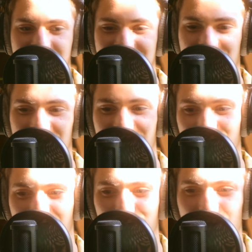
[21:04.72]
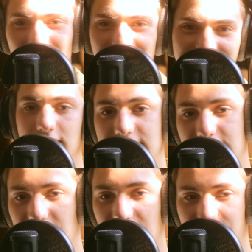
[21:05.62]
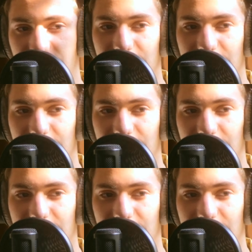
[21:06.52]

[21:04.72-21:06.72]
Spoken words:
a bit of my wallet to get a van that